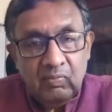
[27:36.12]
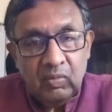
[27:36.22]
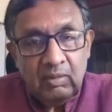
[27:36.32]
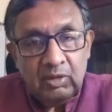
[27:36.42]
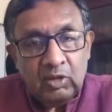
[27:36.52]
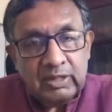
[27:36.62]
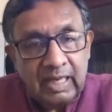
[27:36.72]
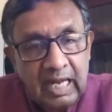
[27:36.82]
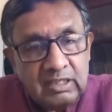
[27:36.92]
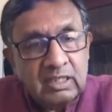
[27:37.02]
Because a
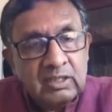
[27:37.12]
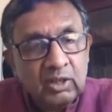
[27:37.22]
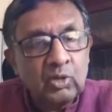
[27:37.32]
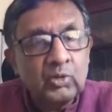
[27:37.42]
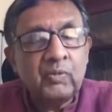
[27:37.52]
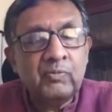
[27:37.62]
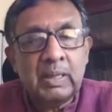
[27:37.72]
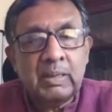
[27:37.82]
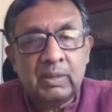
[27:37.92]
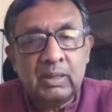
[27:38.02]
nation is a group of
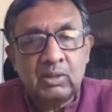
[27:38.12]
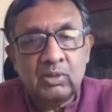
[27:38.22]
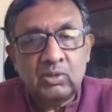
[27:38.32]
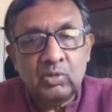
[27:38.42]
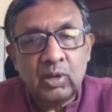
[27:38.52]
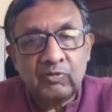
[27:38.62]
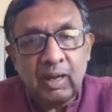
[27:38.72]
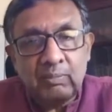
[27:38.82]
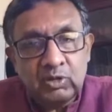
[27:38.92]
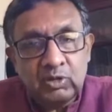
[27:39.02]
people who have
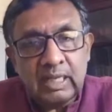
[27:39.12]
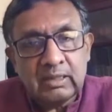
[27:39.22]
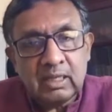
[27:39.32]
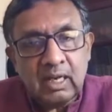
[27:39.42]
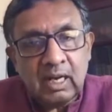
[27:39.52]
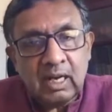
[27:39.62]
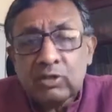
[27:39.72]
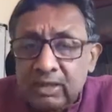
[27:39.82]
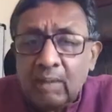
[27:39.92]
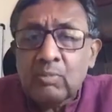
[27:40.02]
come together around
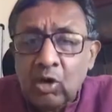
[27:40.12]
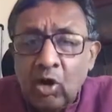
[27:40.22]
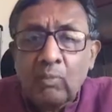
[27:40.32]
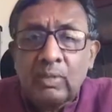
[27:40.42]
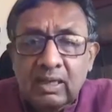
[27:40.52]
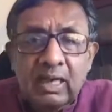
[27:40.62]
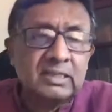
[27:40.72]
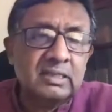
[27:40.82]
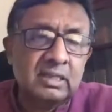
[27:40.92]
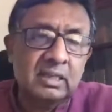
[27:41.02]
some common
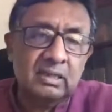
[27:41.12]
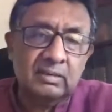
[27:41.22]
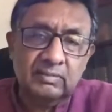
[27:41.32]
criteria.